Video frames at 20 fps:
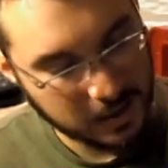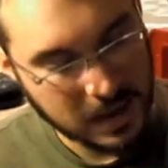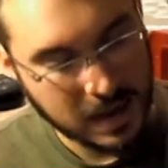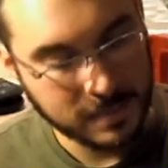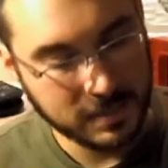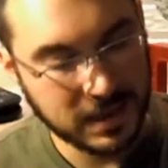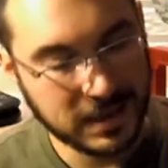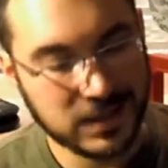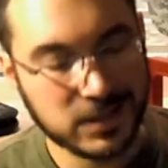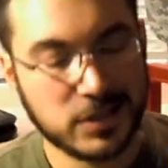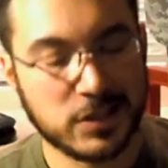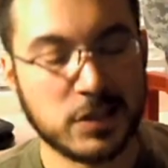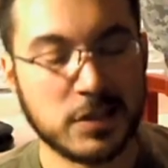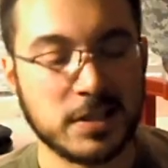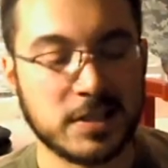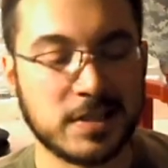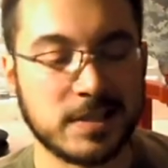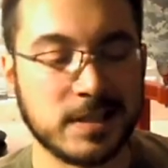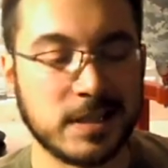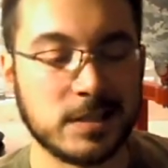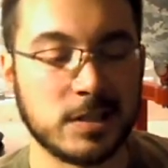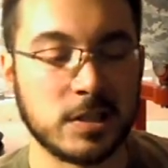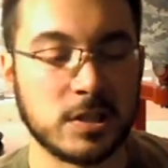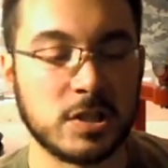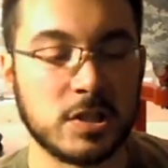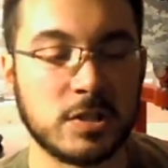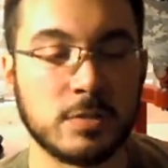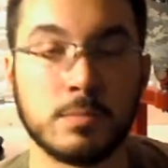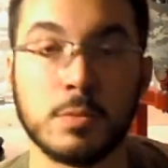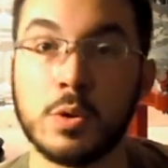I mean, it's just such a
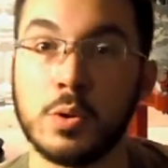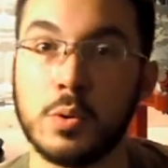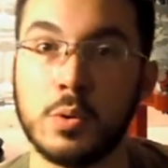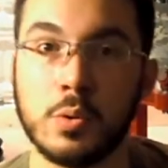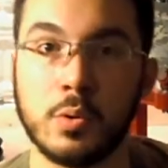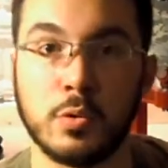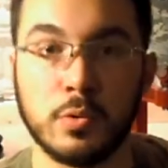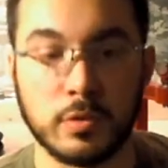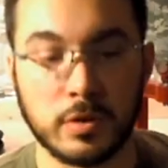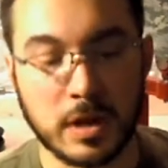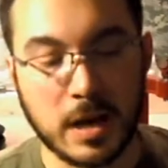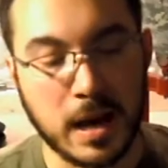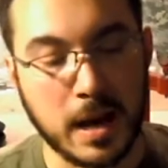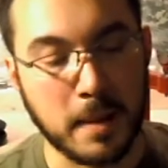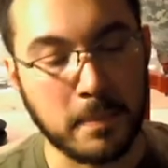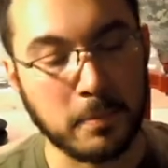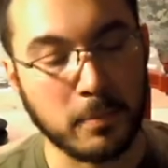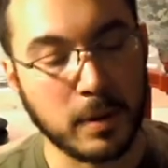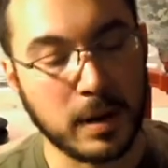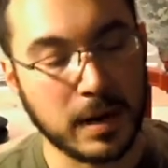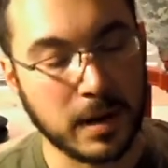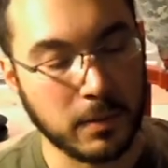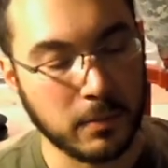smooth operating